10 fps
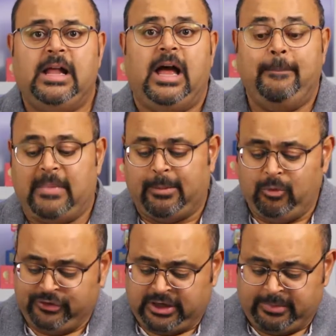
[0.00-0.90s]
Um, I'm
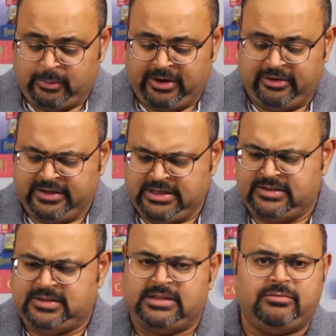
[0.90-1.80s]
also going to be wearing
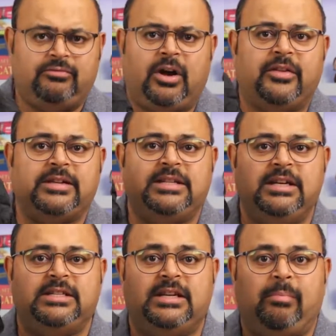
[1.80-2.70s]
these rather
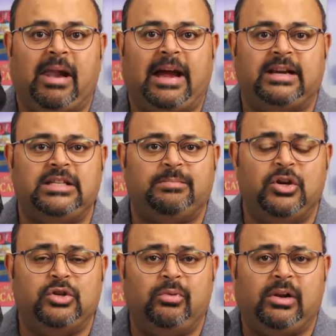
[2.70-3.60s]
sinister black
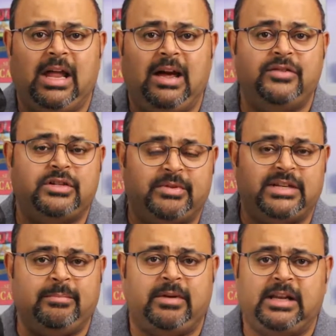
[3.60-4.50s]
disposable gloves to
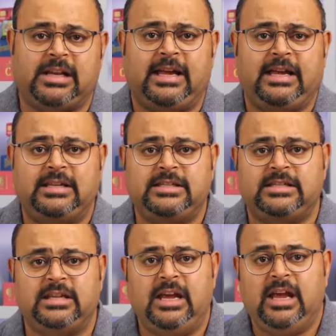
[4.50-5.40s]
protect my little
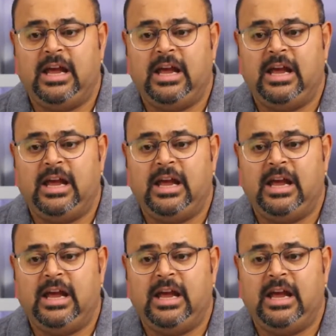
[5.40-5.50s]
hands.